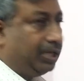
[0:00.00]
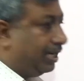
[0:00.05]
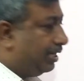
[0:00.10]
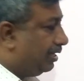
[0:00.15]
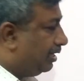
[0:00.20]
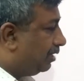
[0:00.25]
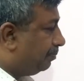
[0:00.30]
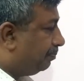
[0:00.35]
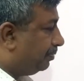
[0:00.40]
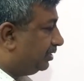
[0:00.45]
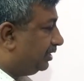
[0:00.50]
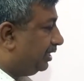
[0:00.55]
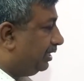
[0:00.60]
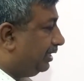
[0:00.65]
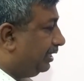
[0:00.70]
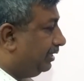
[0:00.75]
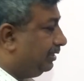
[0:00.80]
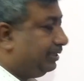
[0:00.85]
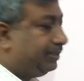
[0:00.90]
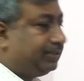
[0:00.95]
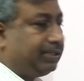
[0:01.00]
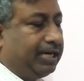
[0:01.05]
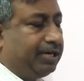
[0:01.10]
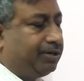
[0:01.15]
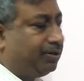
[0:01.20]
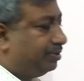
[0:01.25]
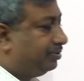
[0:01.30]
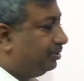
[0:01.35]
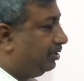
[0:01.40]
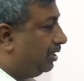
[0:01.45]
ion are present, and this
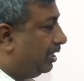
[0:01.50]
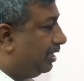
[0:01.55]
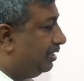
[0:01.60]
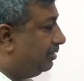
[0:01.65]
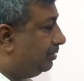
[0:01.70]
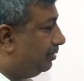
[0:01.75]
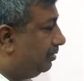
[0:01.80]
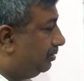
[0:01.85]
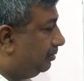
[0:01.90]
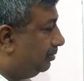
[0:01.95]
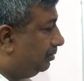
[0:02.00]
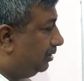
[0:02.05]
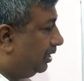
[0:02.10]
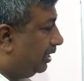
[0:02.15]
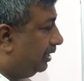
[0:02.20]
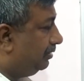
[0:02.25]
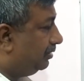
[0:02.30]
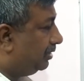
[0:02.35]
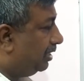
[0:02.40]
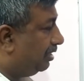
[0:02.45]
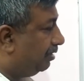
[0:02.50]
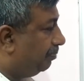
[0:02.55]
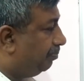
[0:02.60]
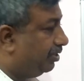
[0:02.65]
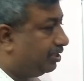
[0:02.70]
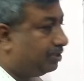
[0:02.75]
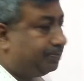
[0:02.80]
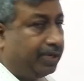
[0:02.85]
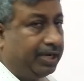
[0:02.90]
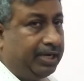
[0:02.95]
hydroxyl ions are
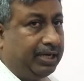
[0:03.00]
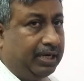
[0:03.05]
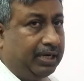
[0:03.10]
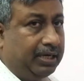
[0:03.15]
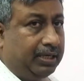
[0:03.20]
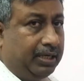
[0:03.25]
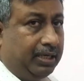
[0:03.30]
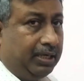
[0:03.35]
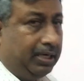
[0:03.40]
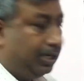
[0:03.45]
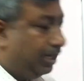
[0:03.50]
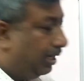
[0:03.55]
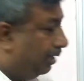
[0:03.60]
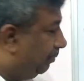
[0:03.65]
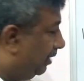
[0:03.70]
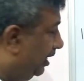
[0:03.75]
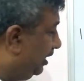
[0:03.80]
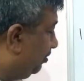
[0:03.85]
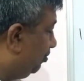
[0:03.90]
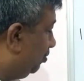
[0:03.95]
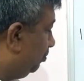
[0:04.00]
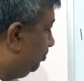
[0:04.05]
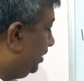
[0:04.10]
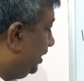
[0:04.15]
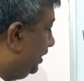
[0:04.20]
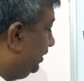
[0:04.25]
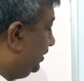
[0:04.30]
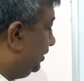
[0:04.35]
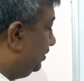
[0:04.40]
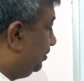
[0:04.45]
replaced by amide group.
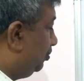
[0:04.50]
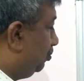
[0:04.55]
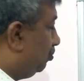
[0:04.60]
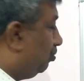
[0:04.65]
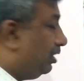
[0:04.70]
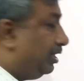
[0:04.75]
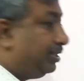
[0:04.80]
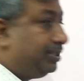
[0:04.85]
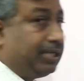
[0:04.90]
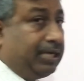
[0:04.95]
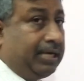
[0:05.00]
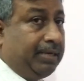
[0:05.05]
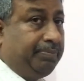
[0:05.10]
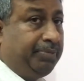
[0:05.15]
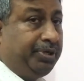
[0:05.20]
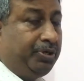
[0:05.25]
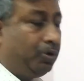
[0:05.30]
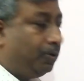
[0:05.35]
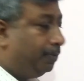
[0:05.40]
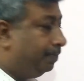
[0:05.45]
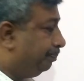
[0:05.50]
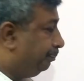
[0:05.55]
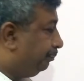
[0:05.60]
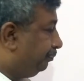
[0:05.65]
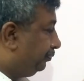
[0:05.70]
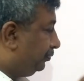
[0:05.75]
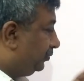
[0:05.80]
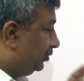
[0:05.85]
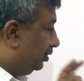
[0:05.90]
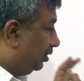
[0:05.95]
Then this is known as amino
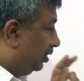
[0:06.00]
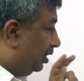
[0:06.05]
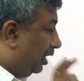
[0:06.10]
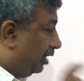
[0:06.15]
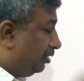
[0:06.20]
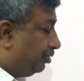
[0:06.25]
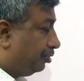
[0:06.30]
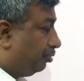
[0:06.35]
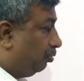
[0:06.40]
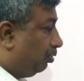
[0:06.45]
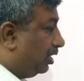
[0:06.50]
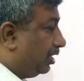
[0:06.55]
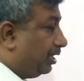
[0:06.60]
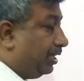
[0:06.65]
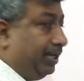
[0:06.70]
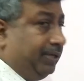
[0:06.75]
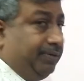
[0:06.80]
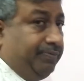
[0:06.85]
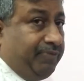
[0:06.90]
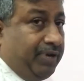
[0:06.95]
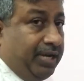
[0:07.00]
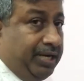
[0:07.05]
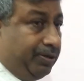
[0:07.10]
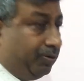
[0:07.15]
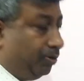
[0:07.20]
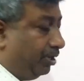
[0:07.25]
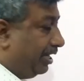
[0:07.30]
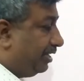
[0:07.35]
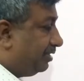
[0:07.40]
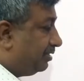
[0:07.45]
sugar. And very
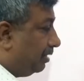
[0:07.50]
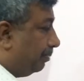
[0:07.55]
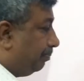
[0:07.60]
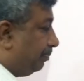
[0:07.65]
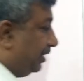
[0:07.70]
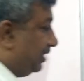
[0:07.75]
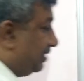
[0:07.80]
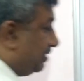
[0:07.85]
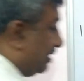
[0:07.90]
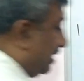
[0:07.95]
good example is